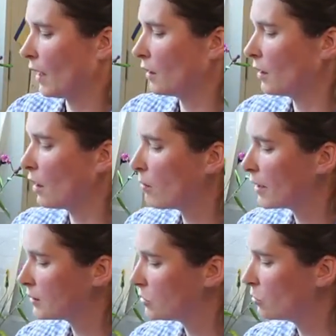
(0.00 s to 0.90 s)
The cobalt
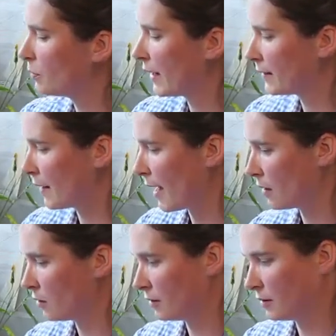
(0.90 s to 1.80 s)
2 plus
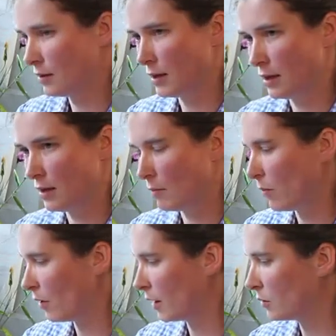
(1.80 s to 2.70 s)
ion in the
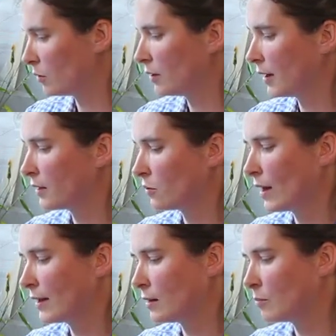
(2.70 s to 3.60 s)
molecule has
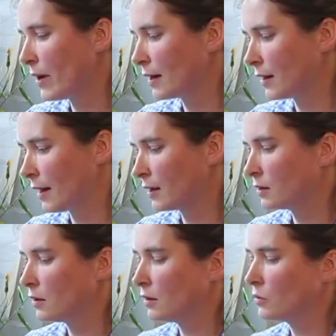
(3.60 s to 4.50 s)
one unpaired
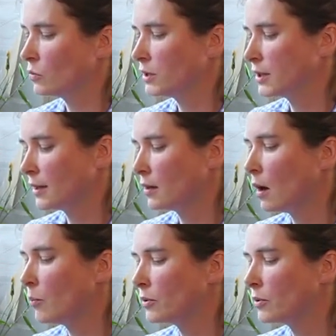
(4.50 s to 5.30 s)
electron which can couple